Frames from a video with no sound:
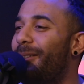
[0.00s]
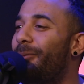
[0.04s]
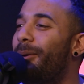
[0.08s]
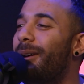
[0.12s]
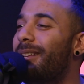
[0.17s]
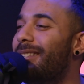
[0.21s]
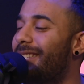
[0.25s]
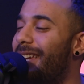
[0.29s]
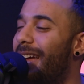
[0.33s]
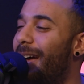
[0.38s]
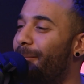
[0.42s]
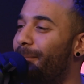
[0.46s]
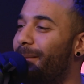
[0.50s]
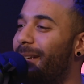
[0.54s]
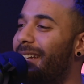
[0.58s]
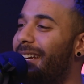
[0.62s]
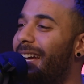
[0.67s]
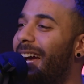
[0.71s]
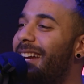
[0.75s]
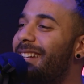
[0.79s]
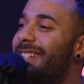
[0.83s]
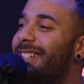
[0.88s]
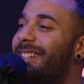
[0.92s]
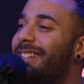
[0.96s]
was not me.
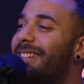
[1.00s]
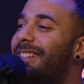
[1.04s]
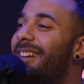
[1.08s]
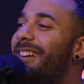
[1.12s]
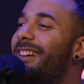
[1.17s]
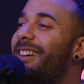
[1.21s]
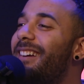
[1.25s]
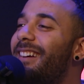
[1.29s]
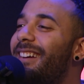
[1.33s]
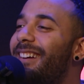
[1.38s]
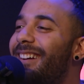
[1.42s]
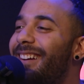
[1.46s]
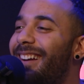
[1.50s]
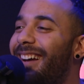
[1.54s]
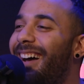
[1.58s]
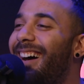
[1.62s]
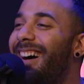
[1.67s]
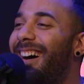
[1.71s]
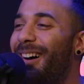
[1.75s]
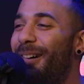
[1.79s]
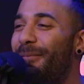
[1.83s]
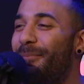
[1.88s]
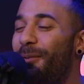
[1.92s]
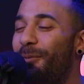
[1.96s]
I did
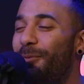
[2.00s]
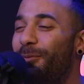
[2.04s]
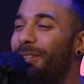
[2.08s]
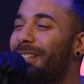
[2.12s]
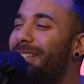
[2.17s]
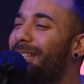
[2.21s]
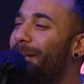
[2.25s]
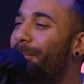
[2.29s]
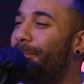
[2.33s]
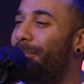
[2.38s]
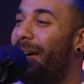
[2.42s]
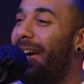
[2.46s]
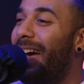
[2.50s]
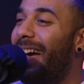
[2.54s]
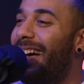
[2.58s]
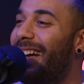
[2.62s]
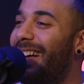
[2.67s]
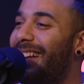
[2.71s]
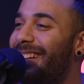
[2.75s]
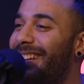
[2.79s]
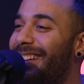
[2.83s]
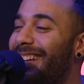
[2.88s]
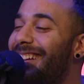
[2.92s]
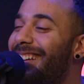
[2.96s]
really
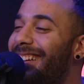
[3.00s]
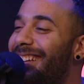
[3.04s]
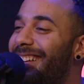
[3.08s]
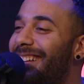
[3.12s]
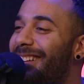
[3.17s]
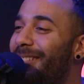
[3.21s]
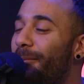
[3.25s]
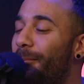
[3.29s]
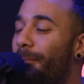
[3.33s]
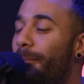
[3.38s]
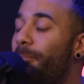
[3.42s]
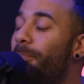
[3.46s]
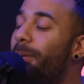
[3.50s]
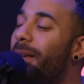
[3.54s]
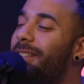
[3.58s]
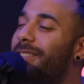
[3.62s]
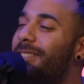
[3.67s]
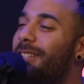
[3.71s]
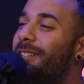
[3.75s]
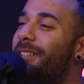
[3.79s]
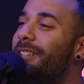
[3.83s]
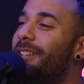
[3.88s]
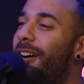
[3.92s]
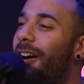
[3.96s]
bad in
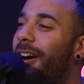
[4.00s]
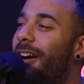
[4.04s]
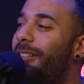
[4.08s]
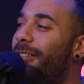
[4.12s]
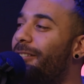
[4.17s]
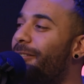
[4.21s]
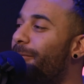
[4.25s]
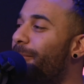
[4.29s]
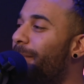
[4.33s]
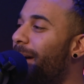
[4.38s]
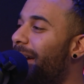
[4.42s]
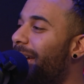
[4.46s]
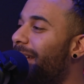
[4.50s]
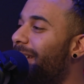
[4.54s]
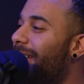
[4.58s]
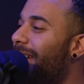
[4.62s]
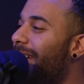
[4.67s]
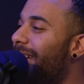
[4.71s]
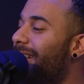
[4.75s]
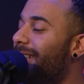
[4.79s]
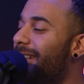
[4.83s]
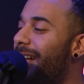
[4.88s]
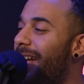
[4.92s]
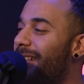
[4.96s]
basically all of my
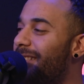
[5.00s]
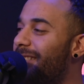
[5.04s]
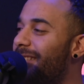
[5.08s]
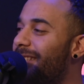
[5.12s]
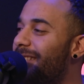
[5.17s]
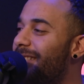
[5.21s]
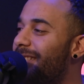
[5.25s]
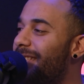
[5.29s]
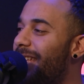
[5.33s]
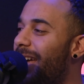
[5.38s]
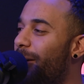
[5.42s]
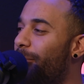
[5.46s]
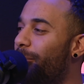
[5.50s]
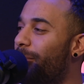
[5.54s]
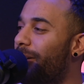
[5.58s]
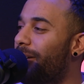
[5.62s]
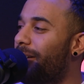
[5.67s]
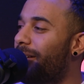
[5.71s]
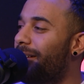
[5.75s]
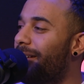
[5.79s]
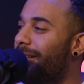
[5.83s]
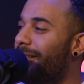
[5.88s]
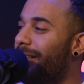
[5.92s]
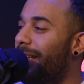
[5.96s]
like classes that
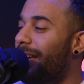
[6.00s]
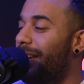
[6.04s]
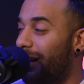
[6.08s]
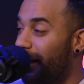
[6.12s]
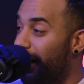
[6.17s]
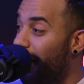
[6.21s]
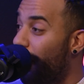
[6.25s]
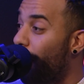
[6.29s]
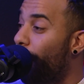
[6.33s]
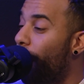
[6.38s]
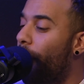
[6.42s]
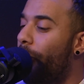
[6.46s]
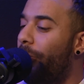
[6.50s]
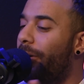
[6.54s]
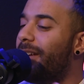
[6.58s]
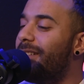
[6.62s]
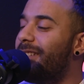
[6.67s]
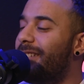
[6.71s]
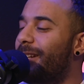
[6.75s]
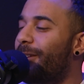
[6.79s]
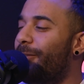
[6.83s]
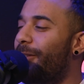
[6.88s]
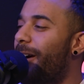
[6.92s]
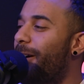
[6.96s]
were like
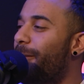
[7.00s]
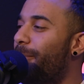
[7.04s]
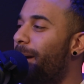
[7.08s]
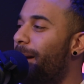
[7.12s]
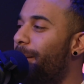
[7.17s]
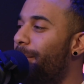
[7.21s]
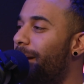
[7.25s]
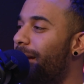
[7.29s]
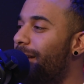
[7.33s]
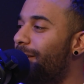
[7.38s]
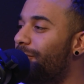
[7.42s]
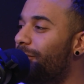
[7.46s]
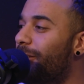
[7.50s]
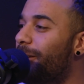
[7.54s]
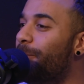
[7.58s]
oriented around my major.